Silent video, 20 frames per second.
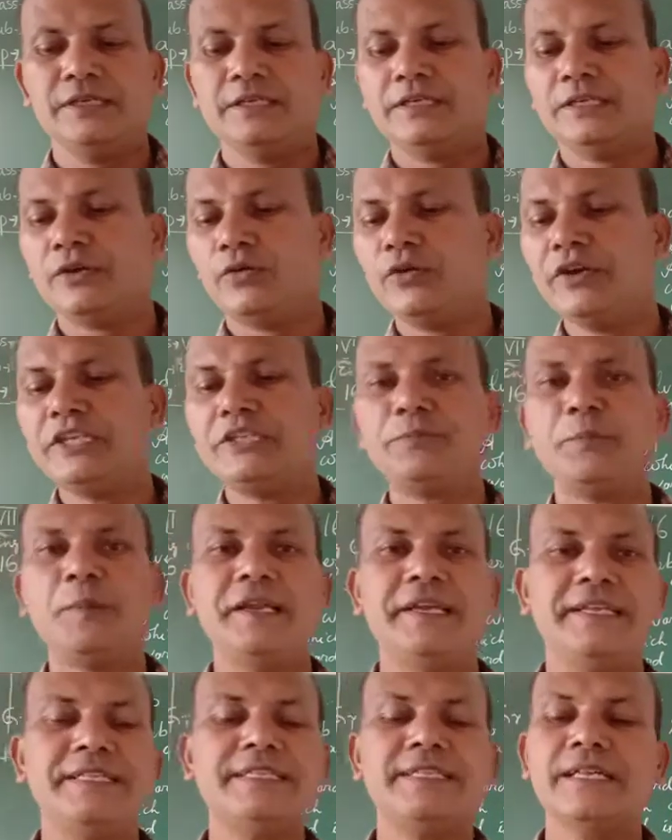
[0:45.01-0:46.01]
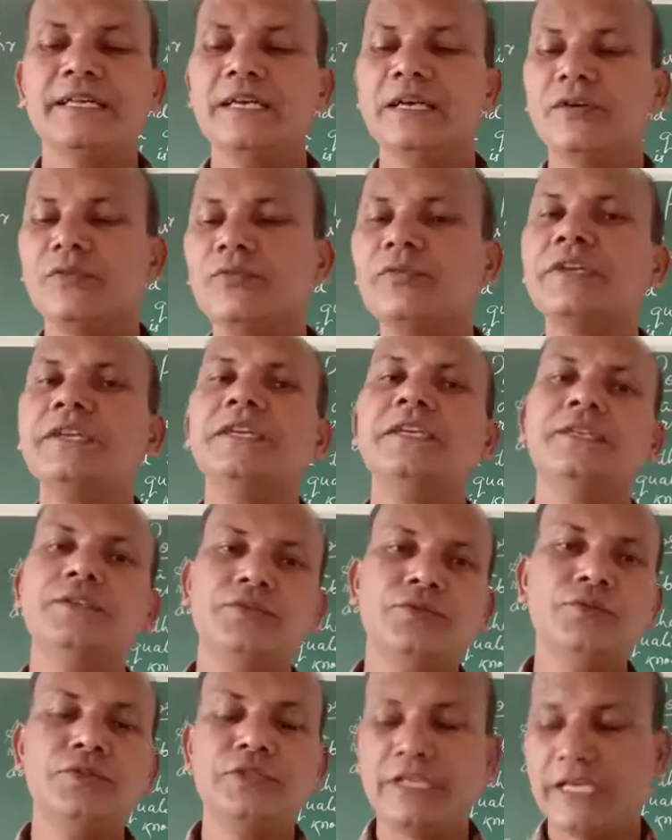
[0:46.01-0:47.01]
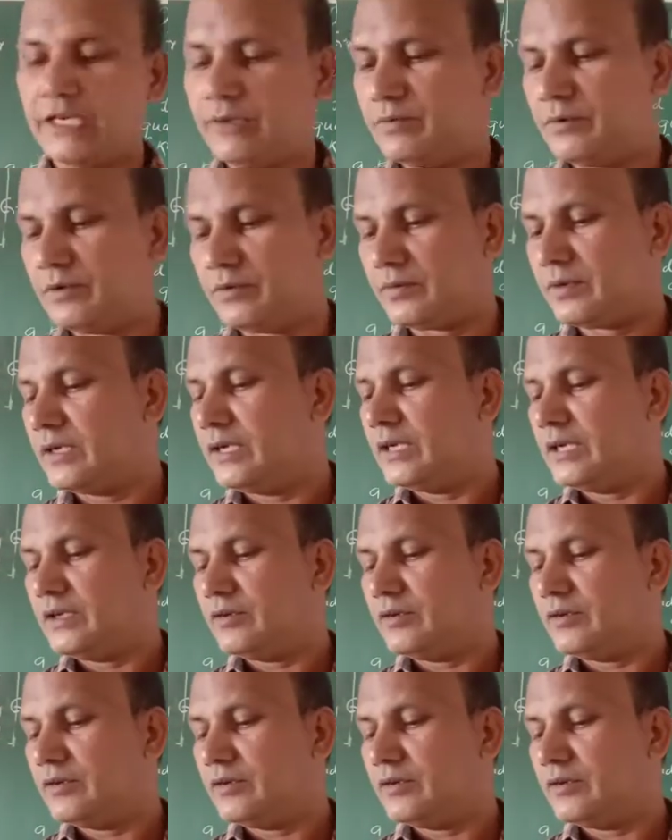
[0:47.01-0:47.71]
In which place we use adverb.